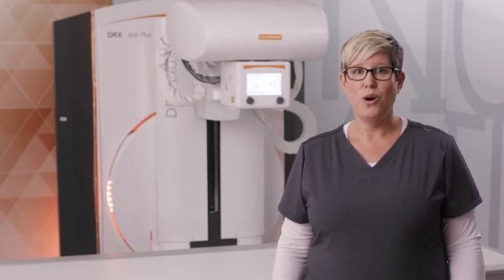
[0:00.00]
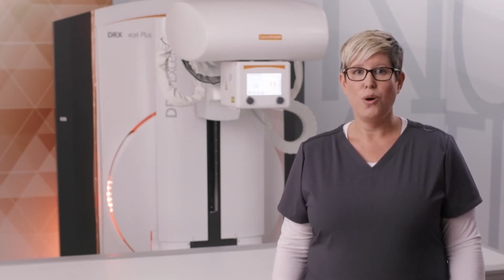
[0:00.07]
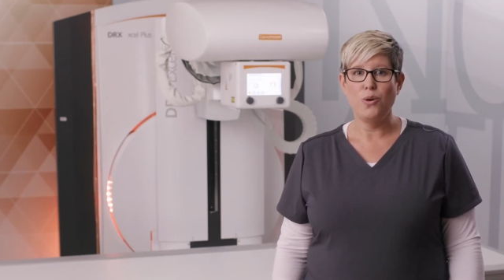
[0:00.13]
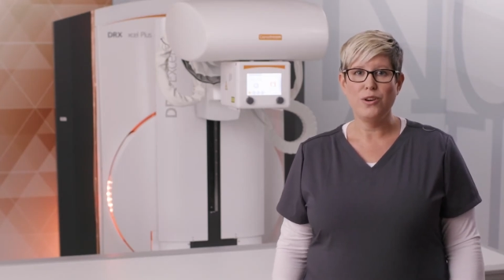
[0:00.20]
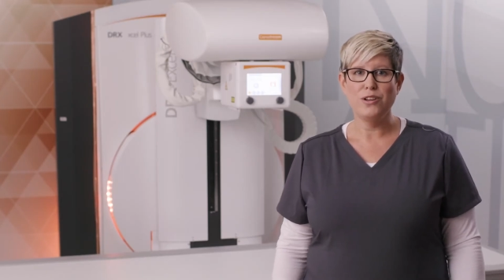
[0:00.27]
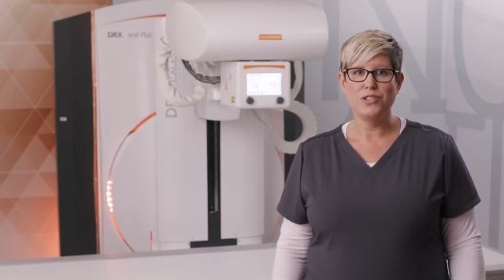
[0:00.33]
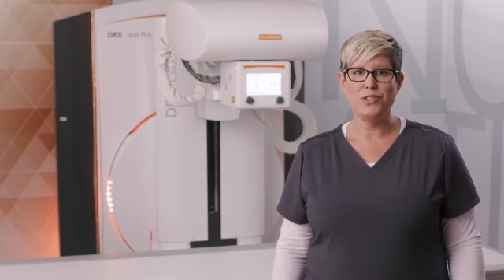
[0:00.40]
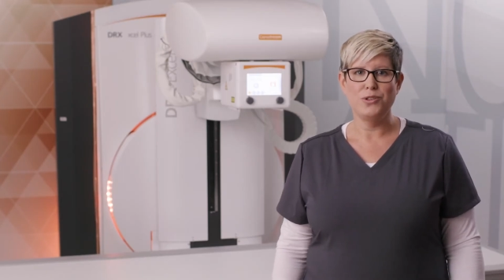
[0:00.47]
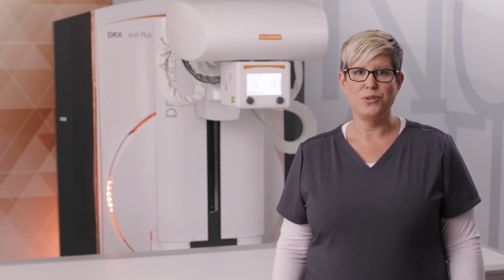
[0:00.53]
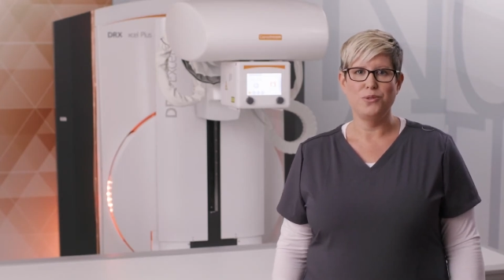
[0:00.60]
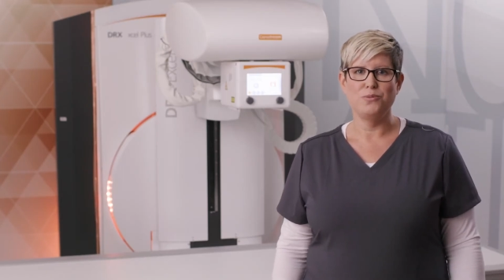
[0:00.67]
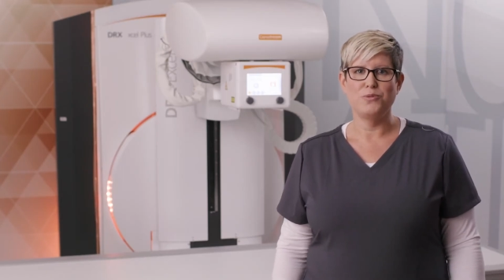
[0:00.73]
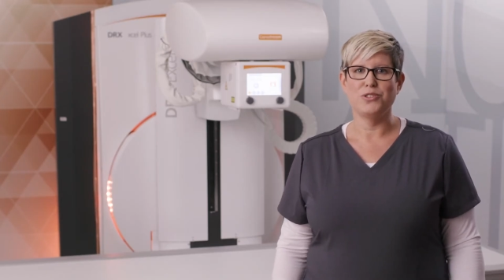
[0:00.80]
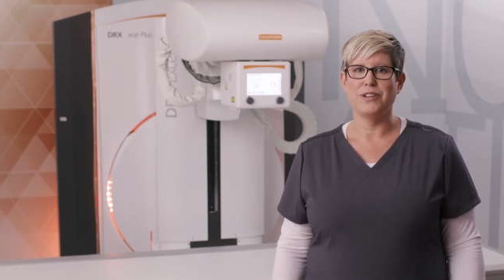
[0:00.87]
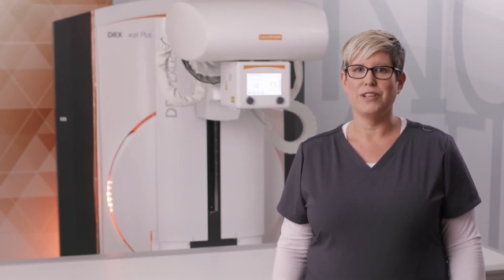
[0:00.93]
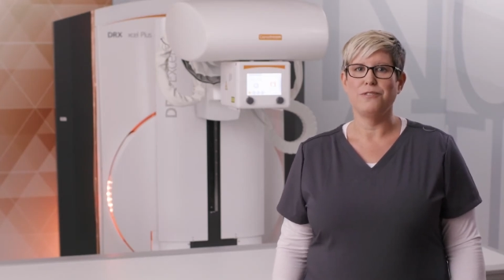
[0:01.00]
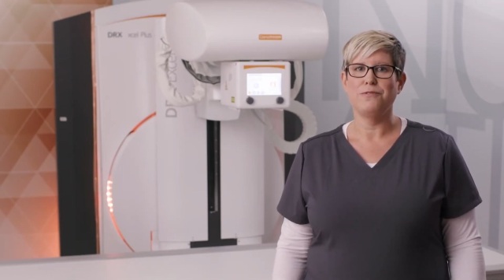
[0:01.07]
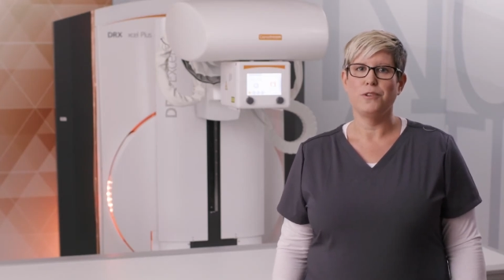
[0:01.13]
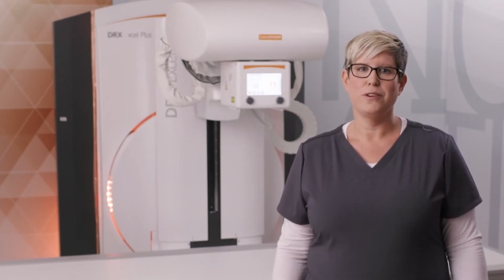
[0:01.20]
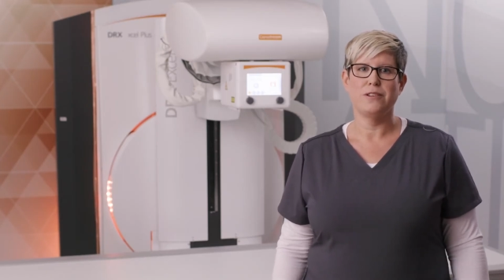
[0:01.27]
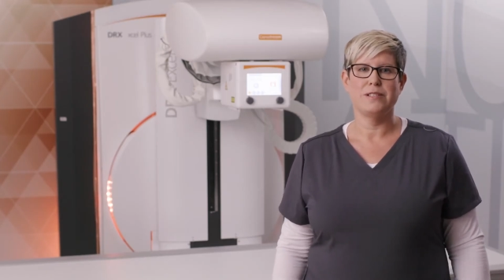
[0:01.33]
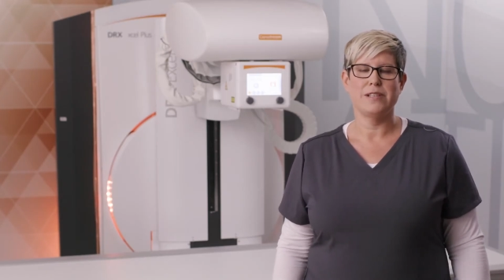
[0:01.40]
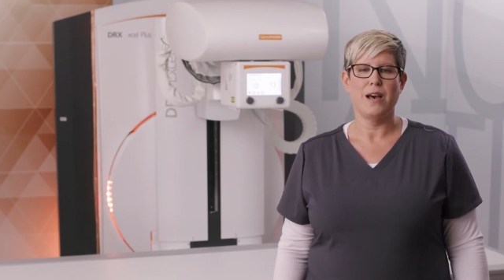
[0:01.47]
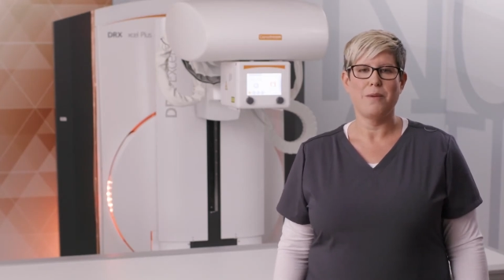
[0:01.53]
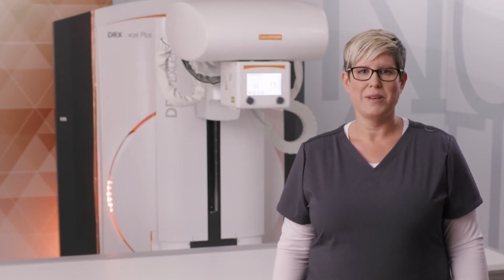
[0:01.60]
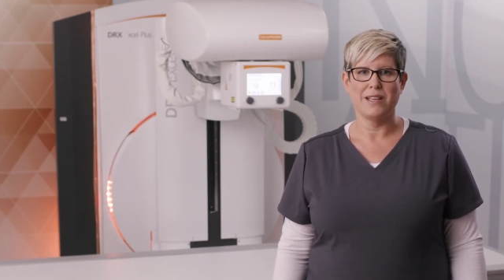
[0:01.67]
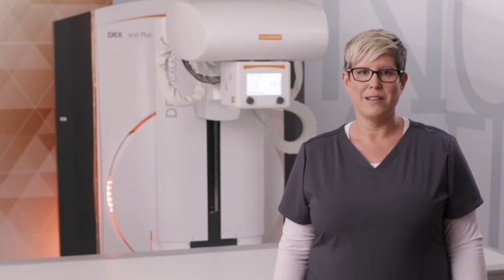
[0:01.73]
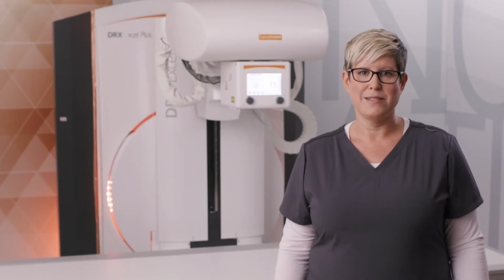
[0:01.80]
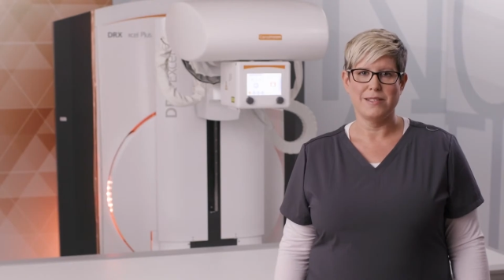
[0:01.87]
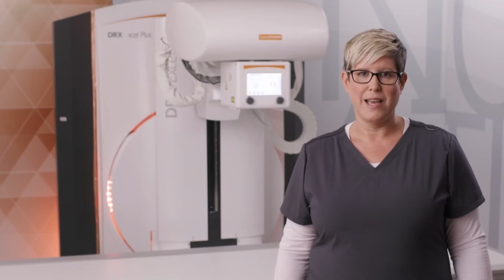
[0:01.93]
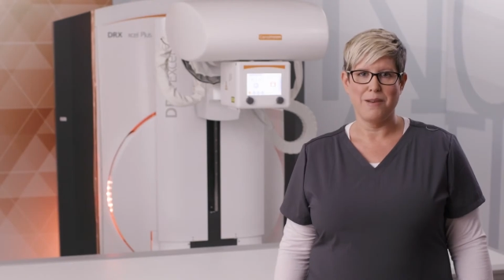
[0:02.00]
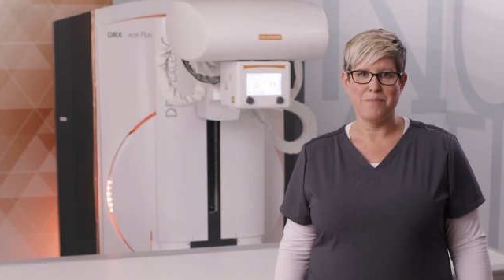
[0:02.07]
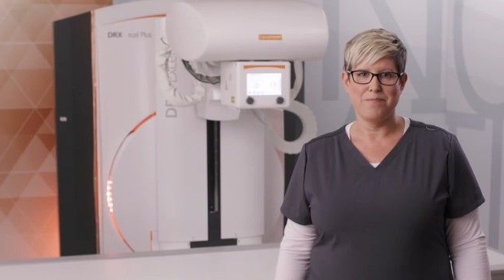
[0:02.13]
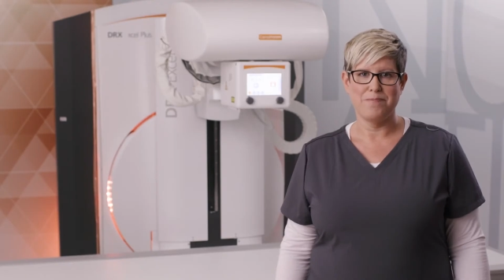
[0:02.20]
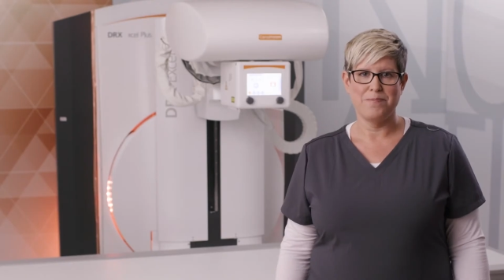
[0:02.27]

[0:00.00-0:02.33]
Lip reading: or tube during a fluoroscopic exam.